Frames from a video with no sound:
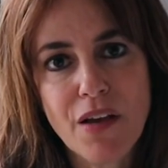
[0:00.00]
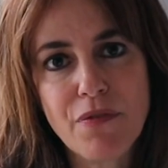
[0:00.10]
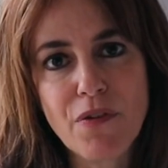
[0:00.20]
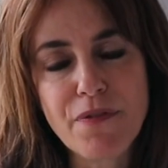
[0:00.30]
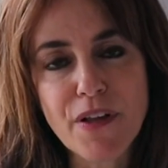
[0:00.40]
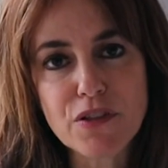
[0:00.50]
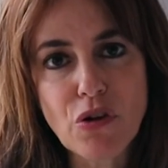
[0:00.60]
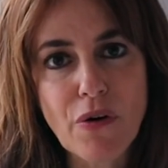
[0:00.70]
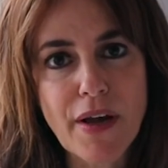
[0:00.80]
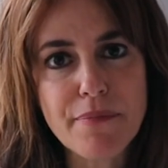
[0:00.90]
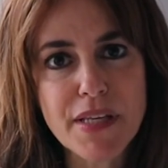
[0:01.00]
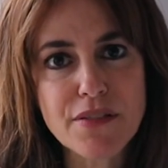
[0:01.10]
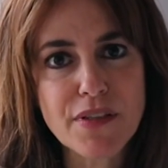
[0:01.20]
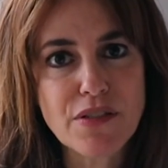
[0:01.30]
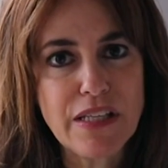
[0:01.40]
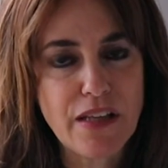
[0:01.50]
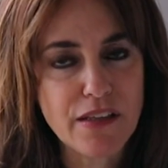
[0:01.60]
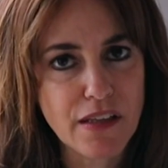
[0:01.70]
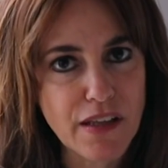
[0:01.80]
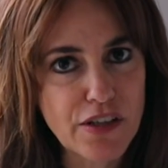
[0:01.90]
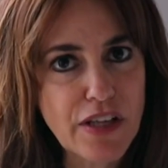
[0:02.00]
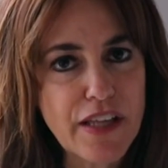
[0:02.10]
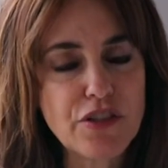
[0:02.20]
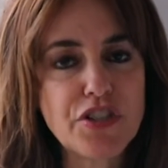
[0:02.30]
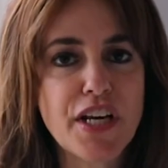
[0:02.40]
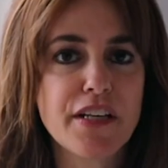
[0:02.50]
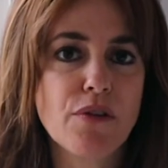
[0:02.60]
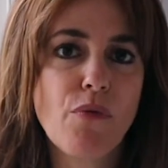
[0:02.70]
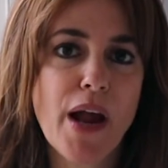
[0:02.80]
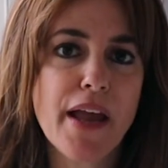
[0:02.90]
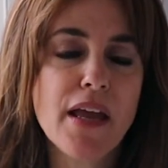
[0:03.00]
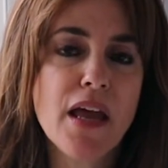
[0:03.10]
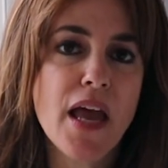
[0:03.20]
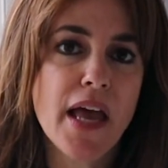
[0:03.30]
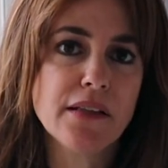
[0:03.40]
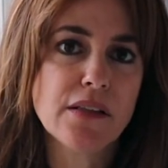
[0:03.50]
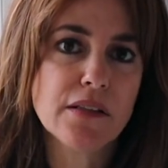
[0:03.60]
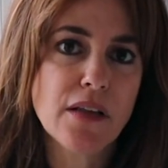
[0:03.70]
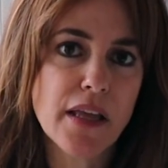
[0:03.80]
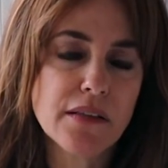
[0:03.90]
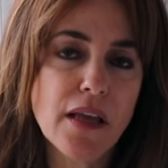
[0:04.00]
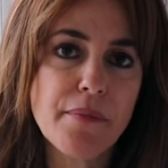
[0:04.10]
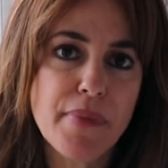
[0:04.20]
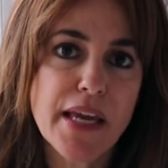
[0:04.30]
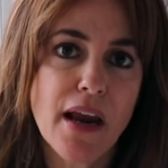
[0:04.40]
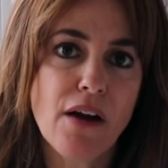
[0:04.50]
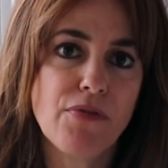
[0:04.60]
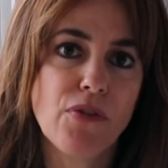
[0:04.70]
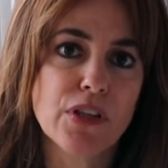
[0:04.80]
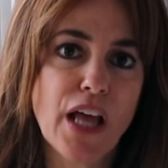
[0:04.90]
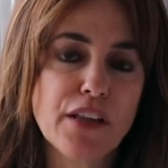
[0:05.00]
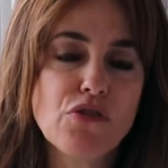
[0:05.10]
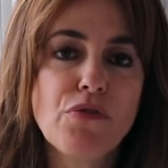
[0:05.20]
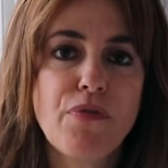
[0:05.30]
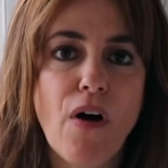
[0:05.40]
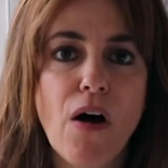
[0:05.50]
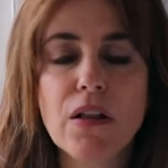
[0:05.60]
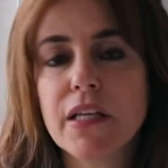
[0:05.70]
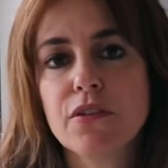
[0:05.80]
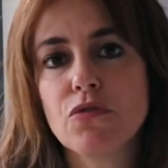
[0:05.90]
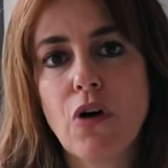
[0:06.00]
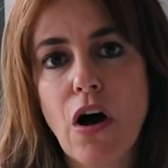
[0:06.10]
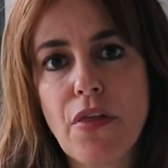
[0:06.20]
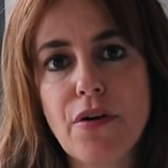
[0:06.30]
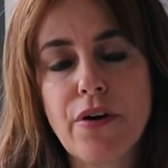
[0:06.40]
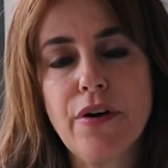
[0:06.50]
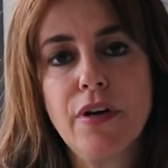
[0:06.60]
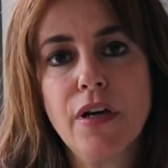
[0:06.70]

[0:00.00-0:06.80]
fulfill Torah and mitzvahs in an energetic way, and be careful not to fall into other